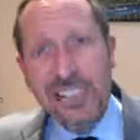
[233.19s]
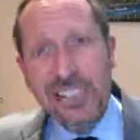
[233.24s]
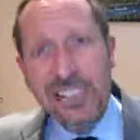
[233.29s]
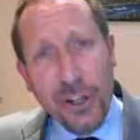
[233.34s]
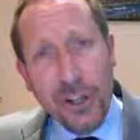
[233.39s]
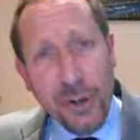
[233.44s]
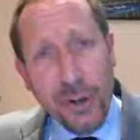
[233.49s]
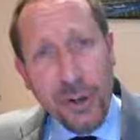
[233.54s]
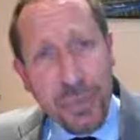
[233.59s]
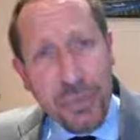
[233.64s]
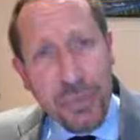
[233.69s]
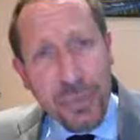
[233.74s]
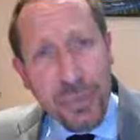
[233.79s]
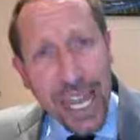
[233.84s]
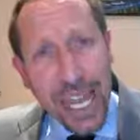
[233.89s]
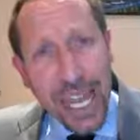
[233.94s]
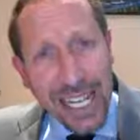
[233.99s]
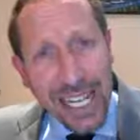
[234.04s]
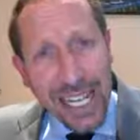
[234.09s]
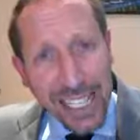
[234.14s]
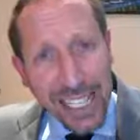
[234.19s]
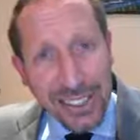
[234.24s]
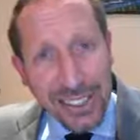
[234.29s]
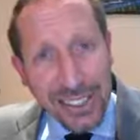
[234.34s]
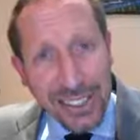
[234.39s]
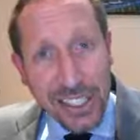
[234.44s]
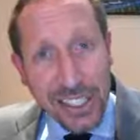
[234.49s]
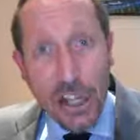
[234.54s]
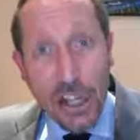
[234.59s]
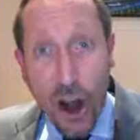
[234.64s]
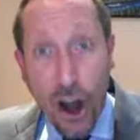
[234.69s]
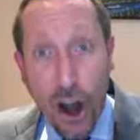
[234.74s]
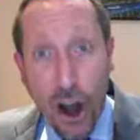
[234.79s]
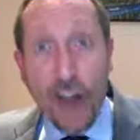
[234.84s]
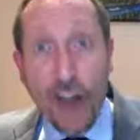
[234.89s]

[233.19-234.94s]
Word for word: So it is an